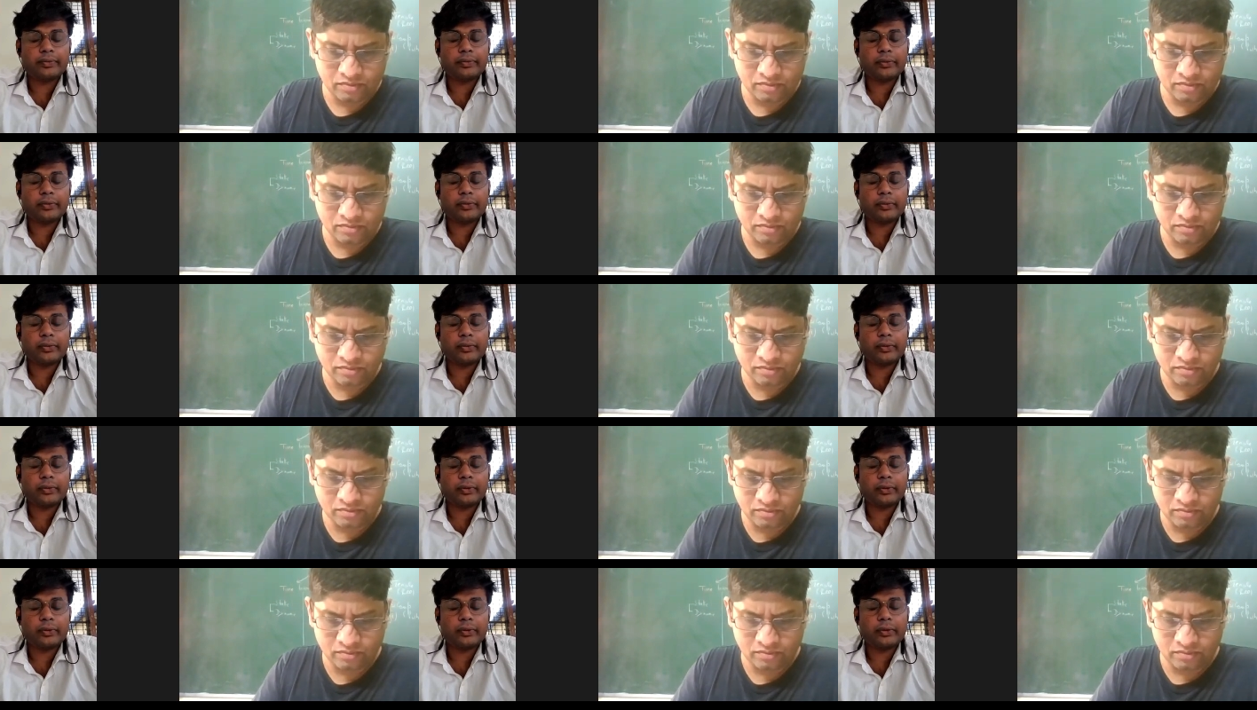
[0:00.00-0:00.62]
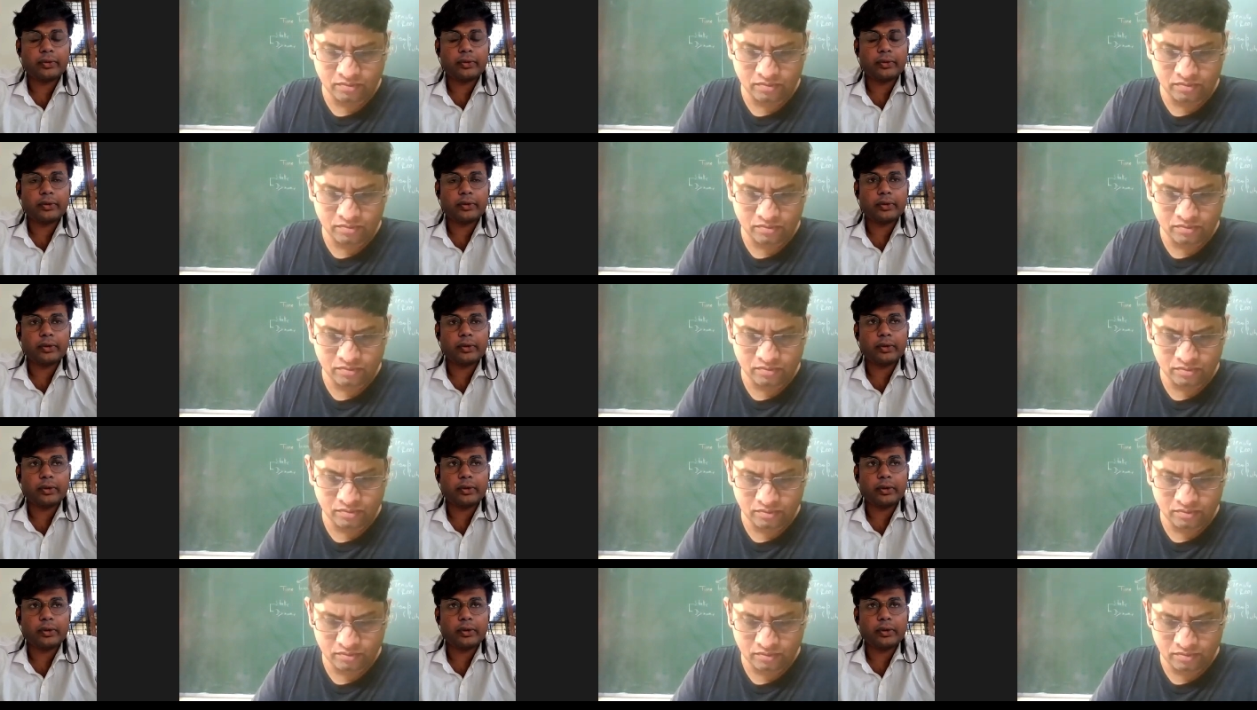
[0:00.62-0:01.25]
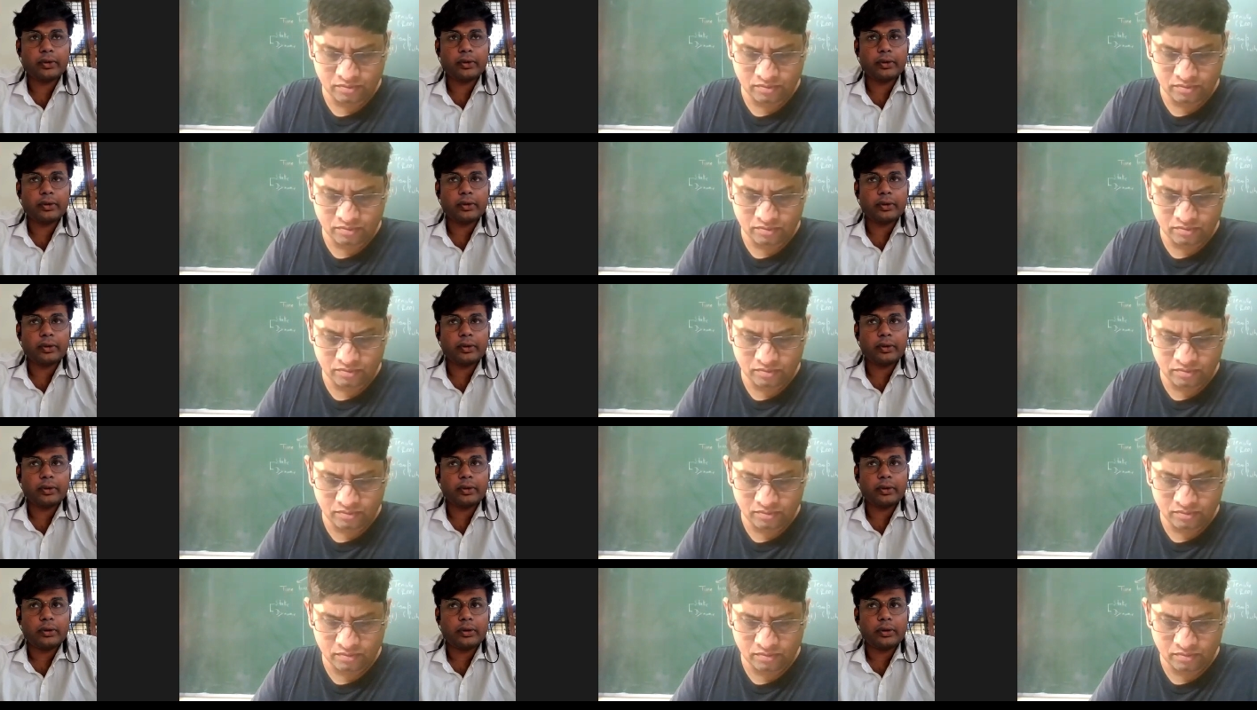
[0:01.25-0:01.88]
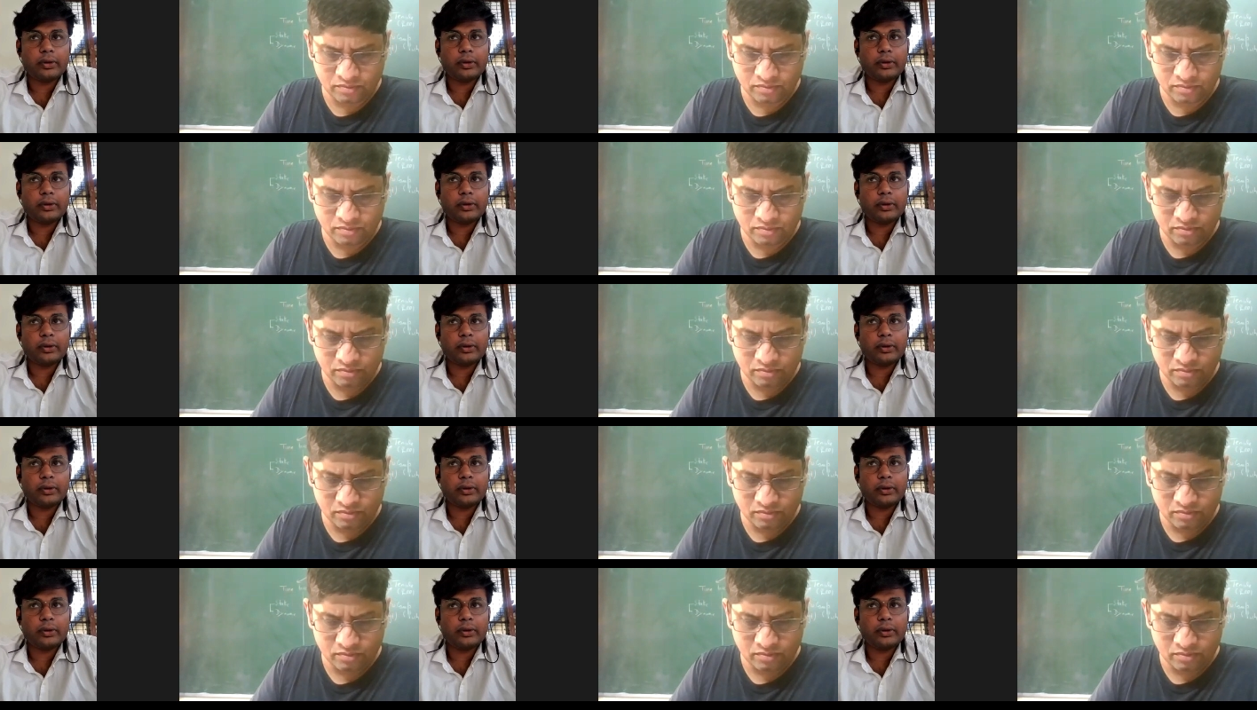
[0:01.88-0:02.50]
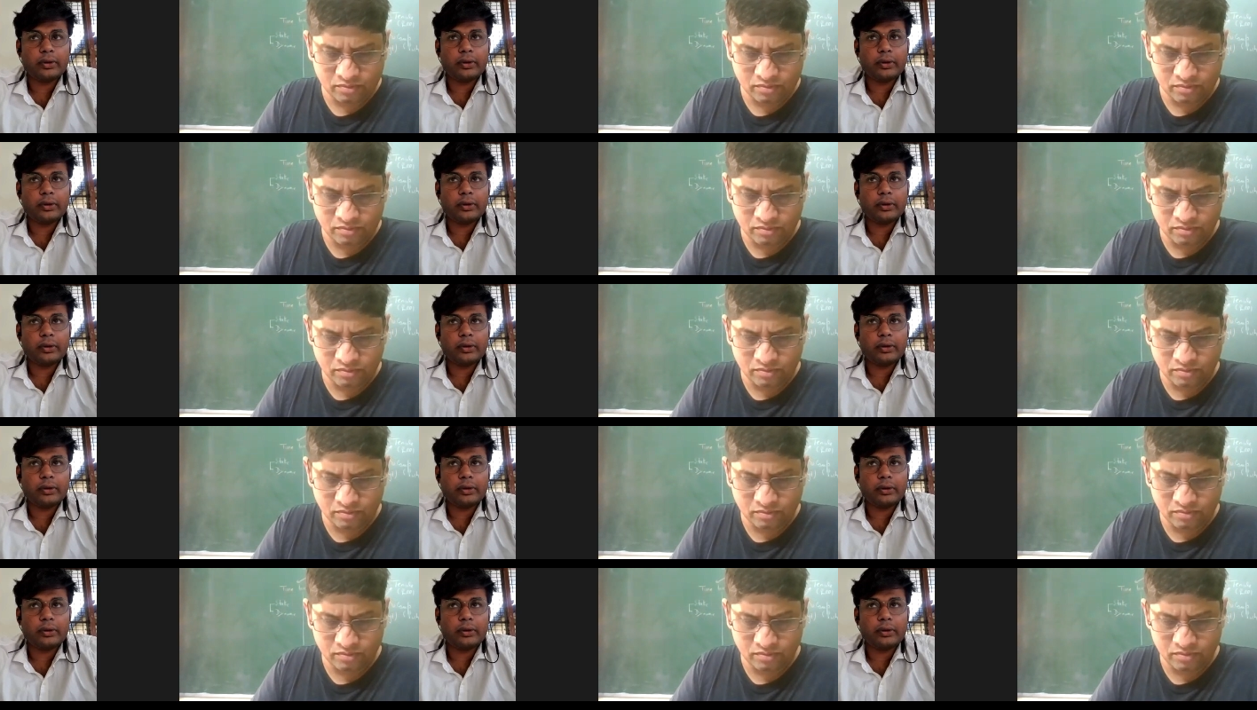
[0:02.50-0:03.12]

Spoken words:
Nobody speaks.